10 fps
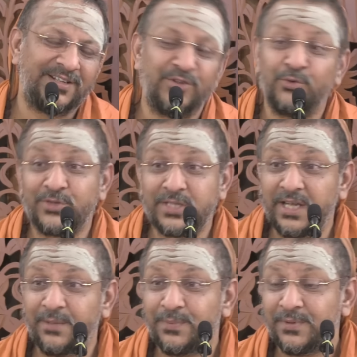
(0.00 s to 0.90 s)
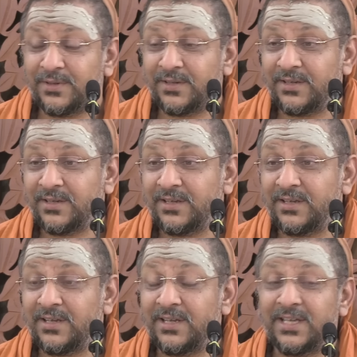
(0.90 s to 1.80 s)
No sleep.
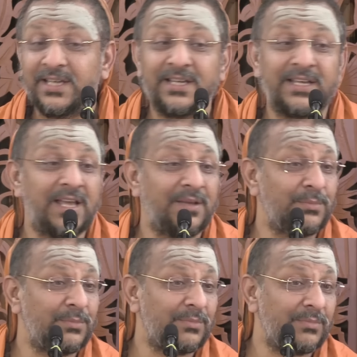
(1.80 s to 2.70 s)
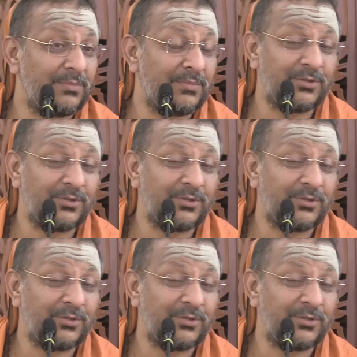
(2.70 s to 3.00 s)
He came